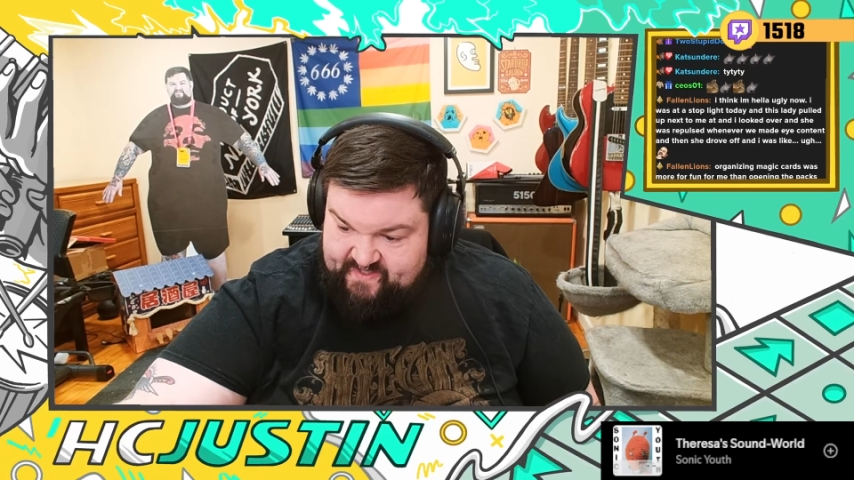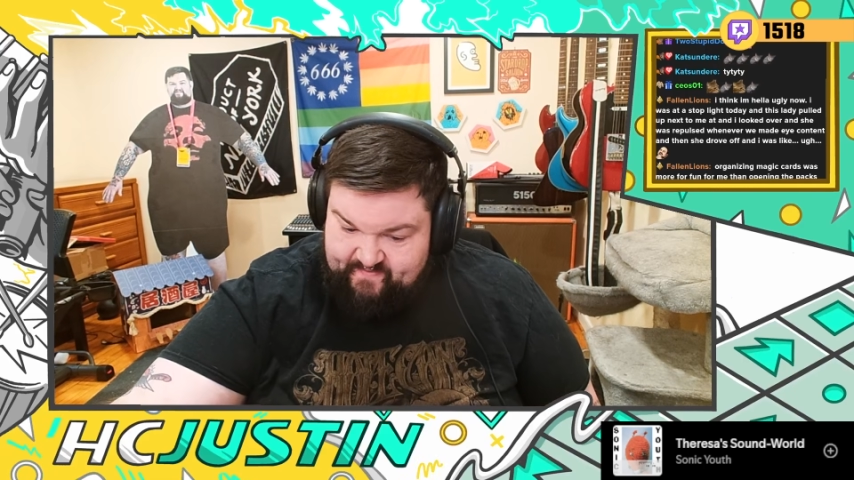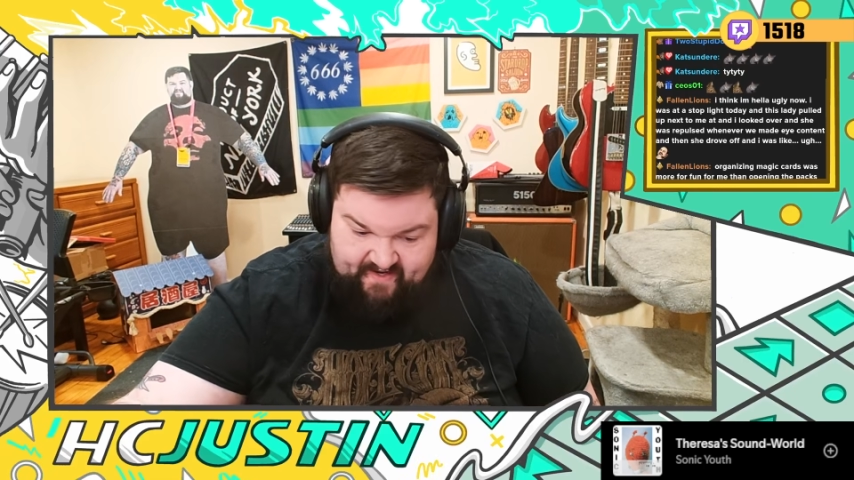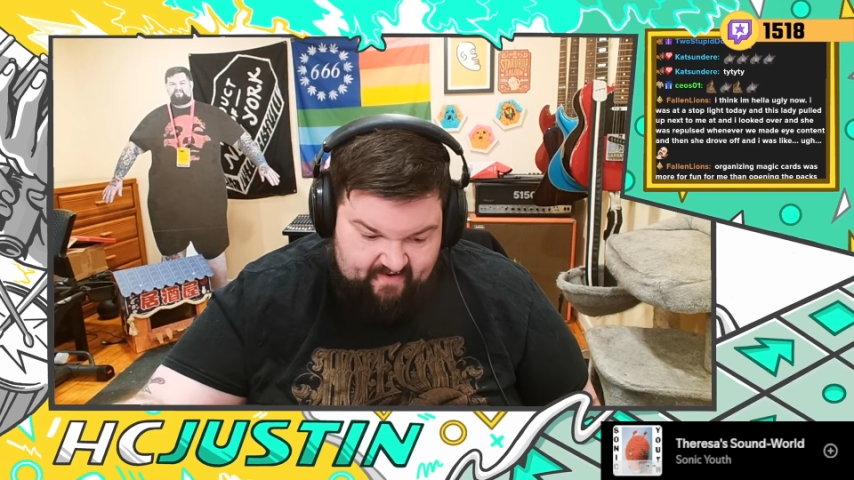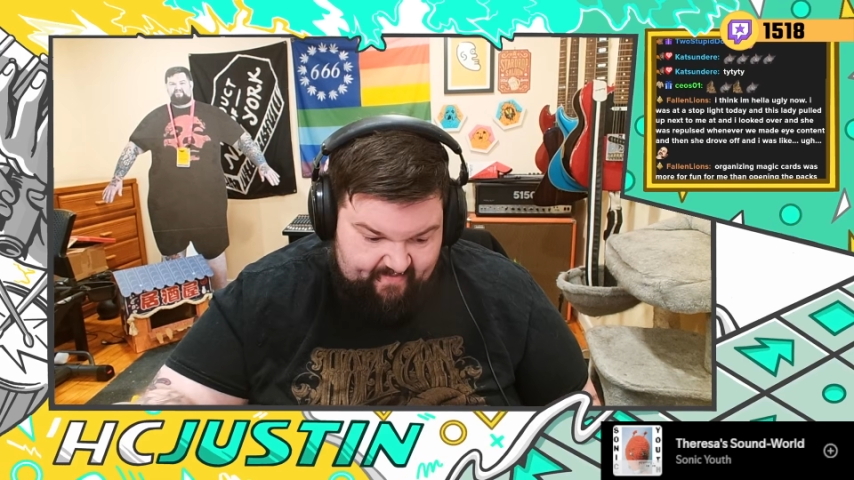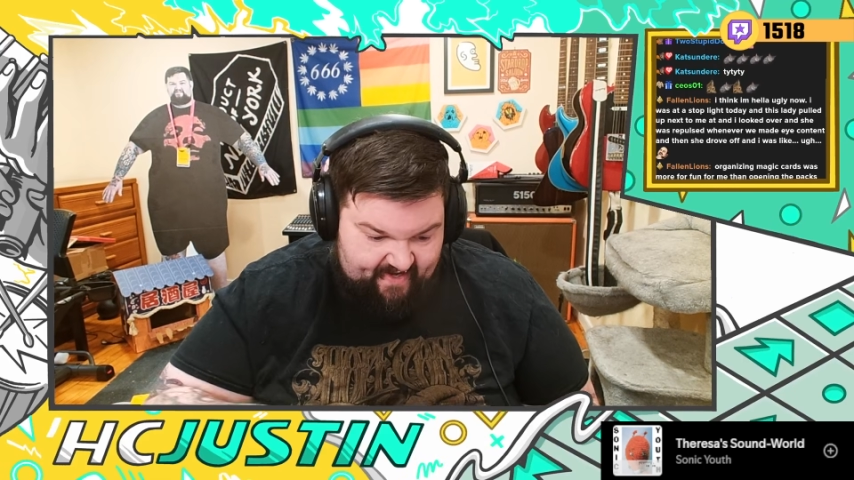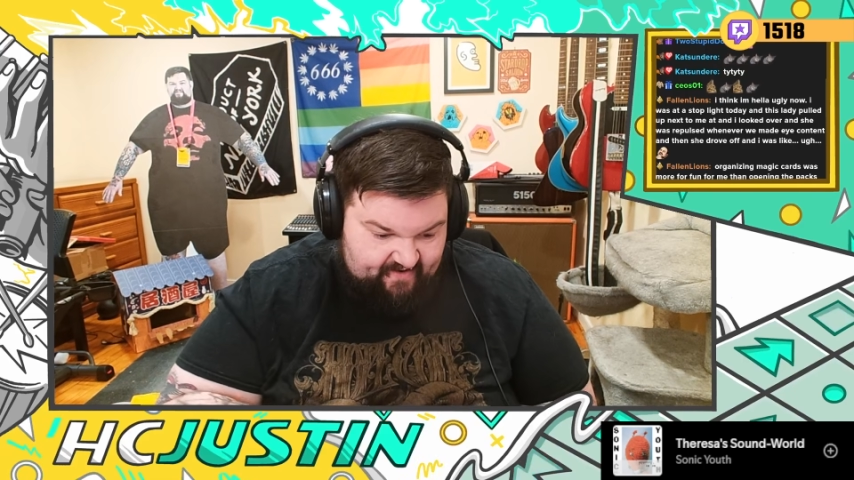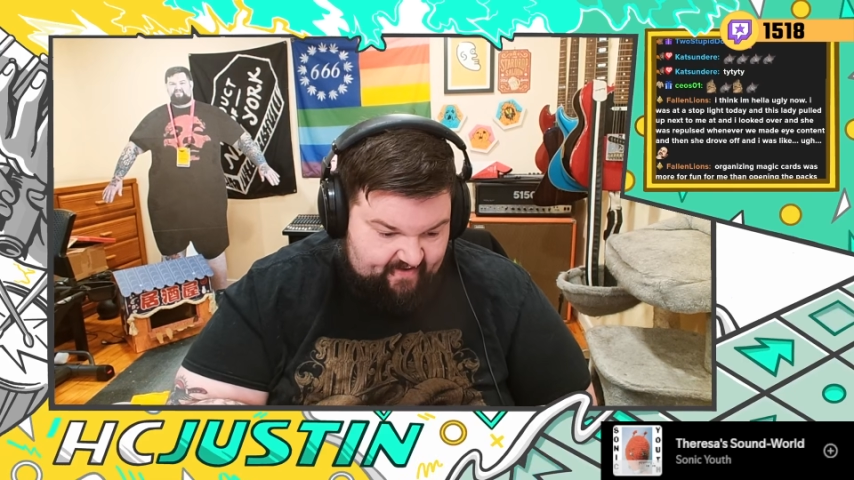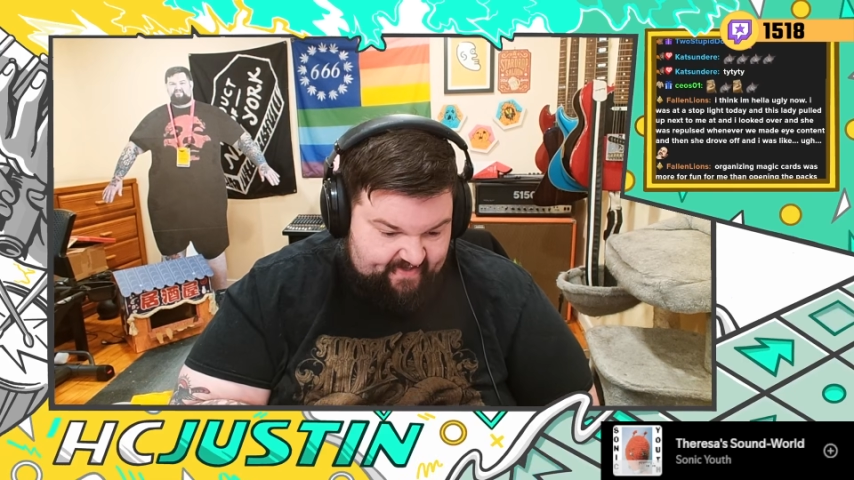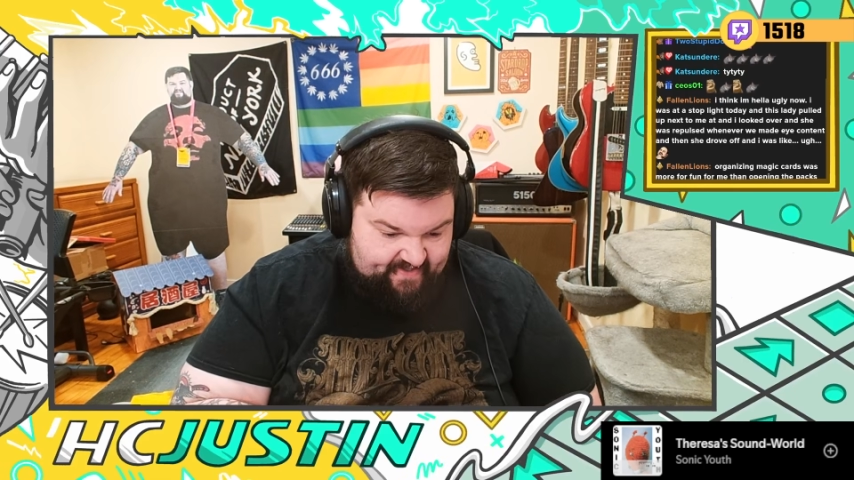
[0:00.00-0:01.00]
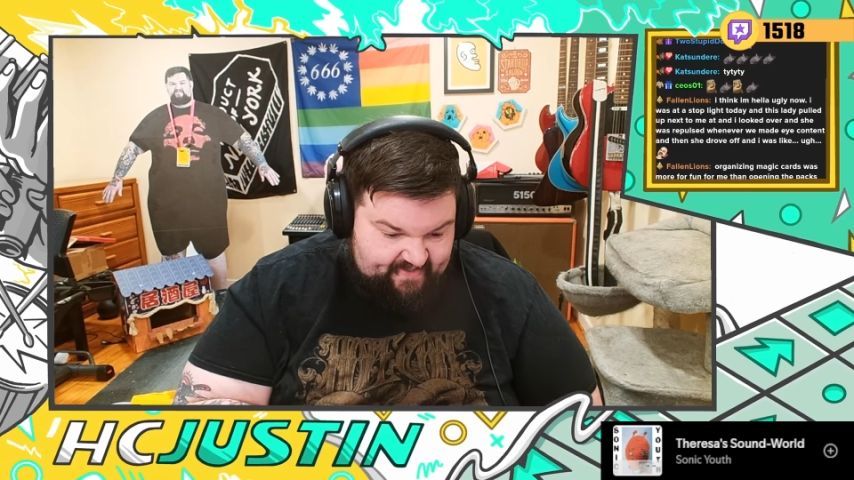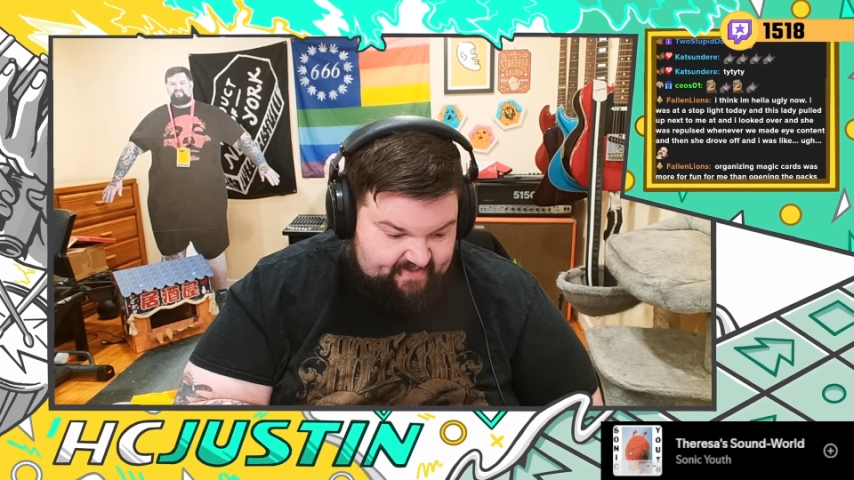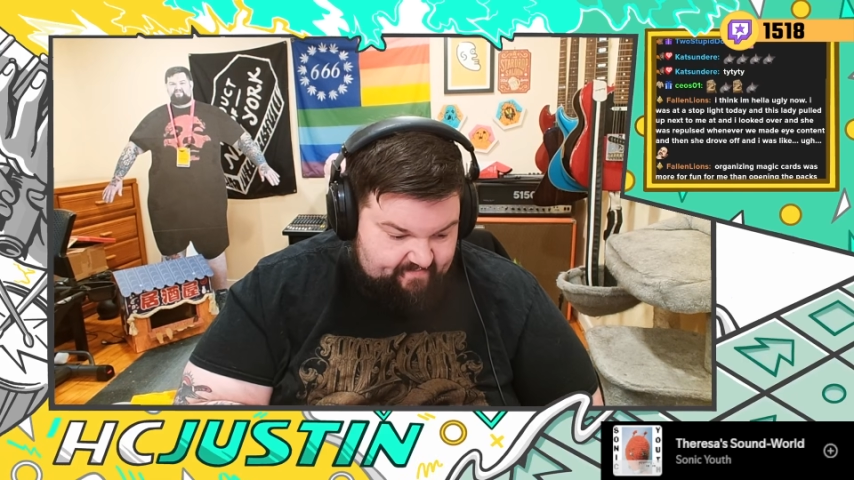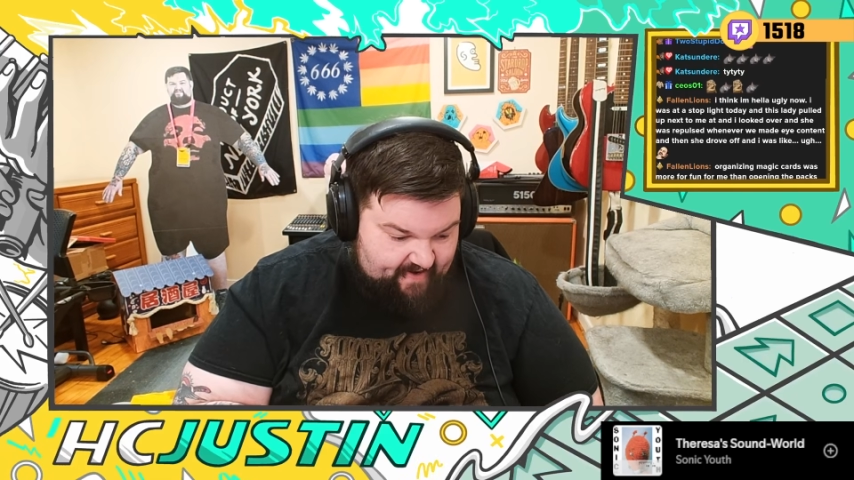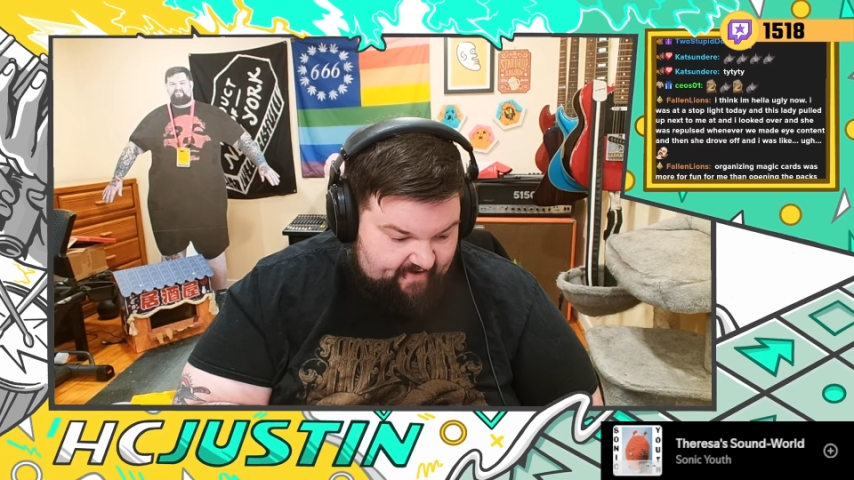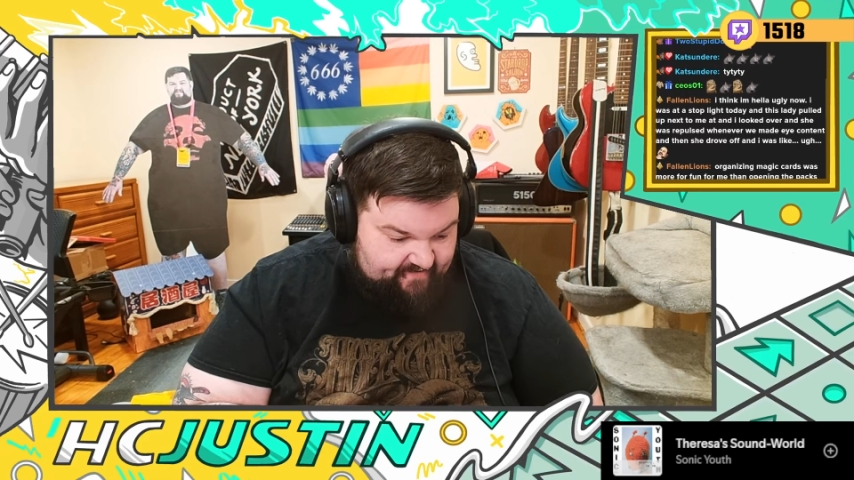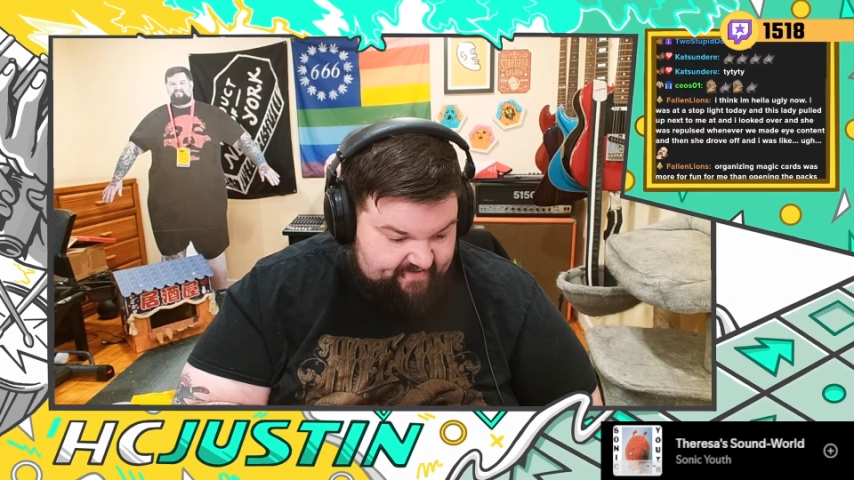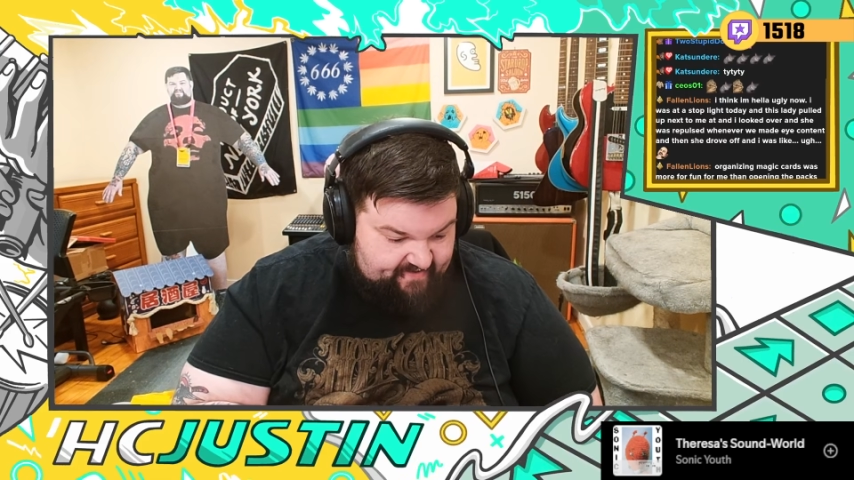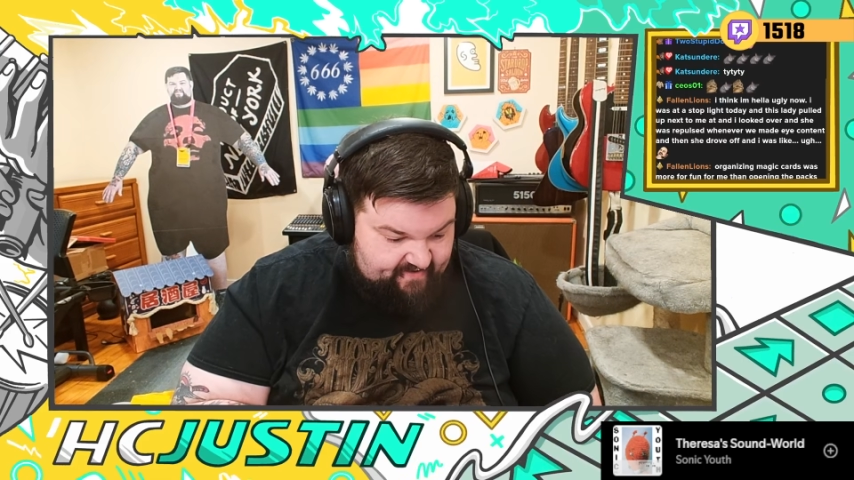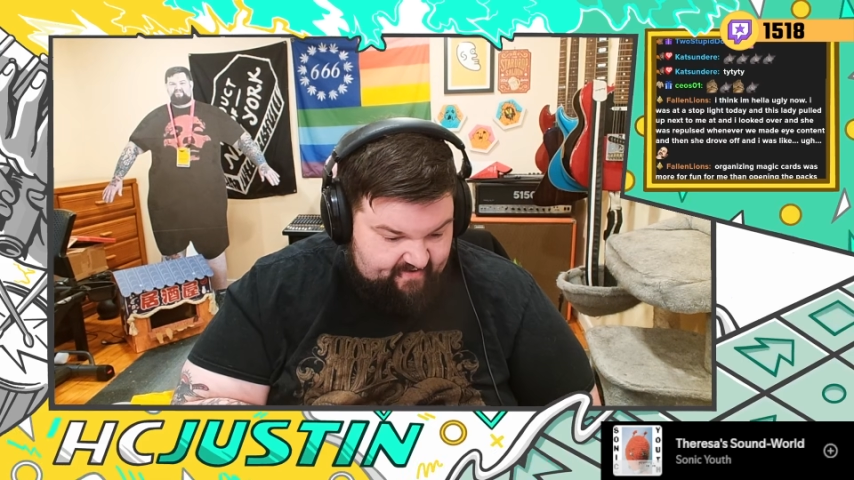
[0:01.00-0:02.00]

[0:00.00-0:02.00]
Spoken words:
to become like crazy sparse.